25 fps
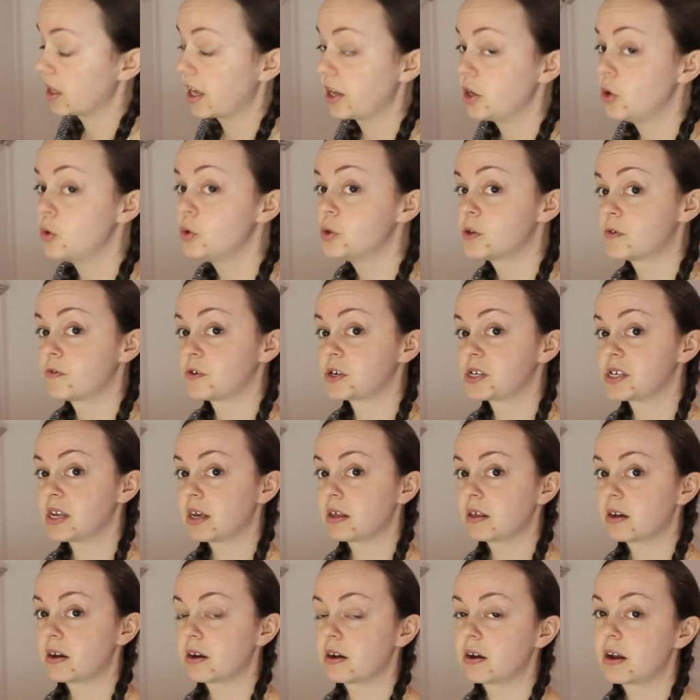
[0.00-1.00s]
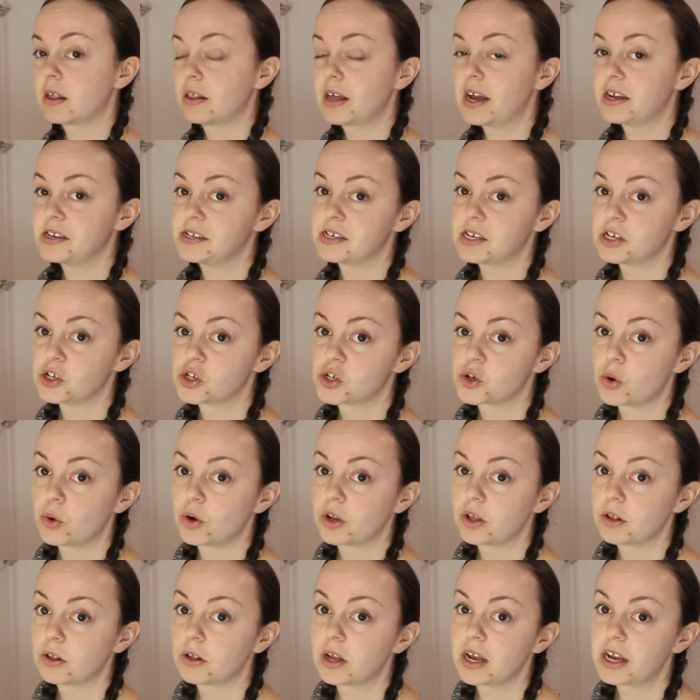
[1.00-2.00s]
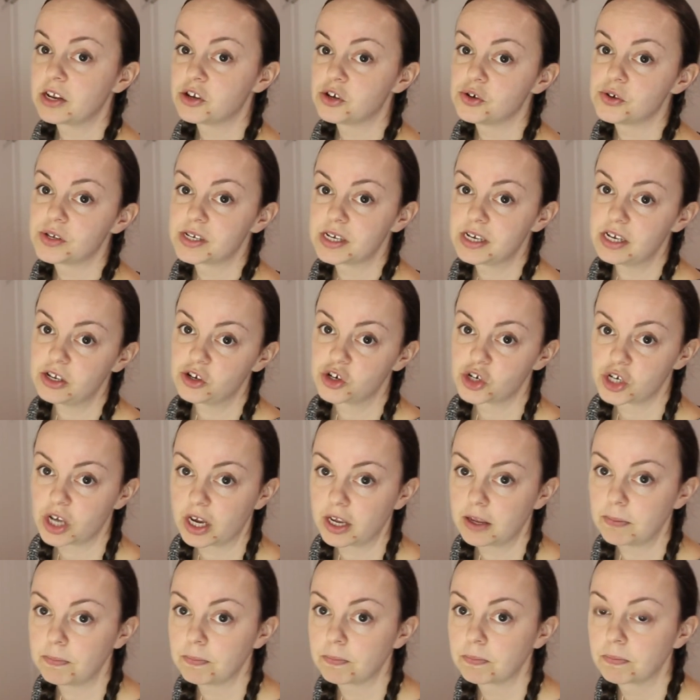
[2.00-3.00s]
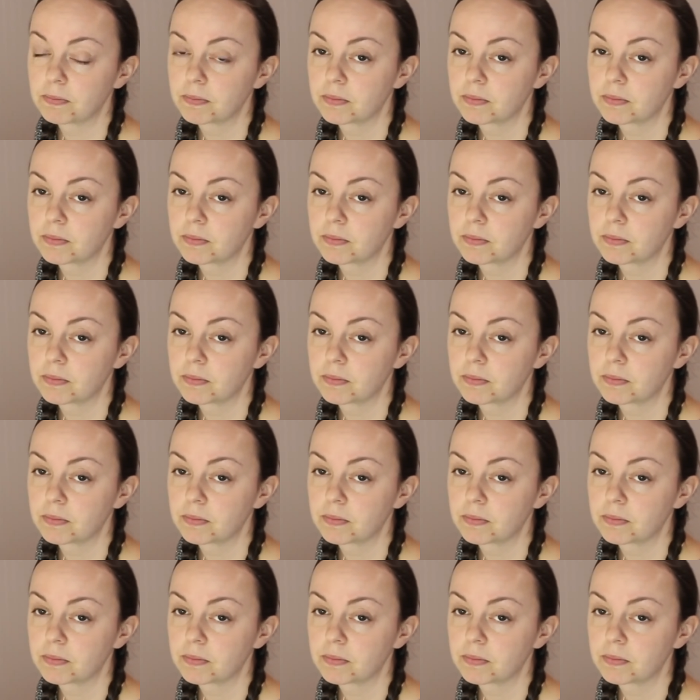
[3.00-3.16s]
I use for sterilising soil and use it each time.